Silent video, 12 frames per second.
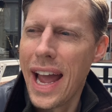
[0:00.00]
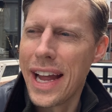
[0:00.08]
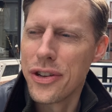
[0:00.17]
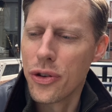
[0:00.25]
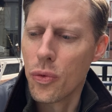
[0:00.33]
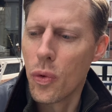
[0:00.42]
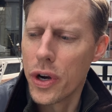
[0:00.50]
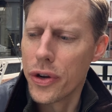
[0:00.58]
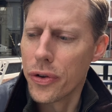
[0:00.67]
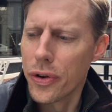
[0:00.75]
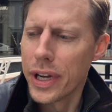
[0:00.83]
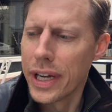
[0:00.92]
and you're
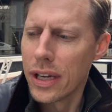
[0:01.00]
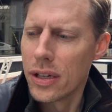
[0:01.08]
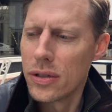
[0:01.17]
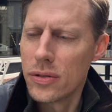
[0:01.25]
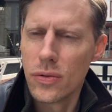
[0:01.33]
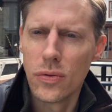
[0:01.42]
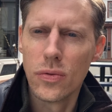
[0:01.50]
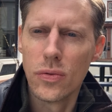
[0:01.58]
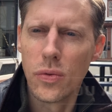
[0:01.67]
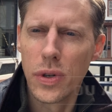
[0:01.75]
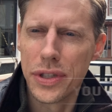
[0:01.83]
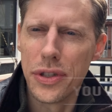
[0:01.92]
wondering
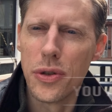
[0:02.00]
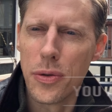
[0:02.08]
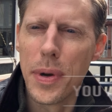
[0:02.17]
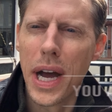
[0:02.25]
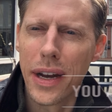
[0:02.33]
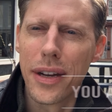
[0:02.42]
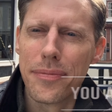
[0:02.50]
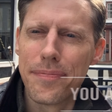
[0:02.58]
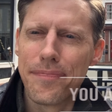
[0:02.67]
what to do about it.